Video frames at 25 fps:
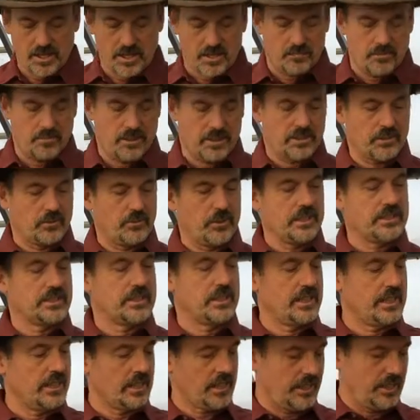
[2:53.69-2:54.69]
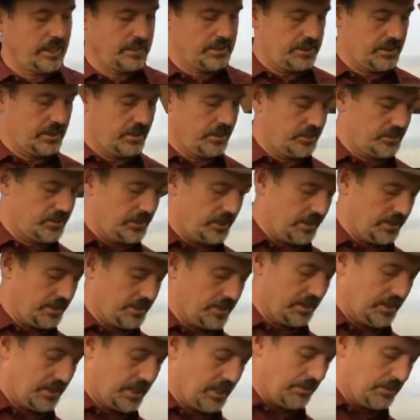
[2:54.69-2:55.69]
But the reason he likes to use it is
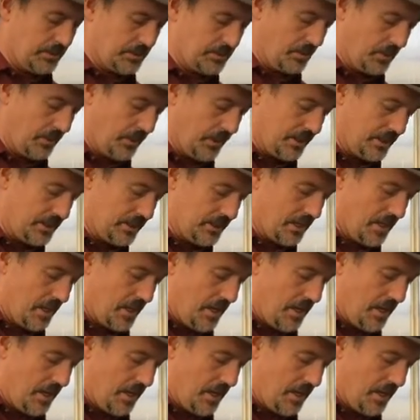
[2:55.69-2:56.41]
it keeps moist,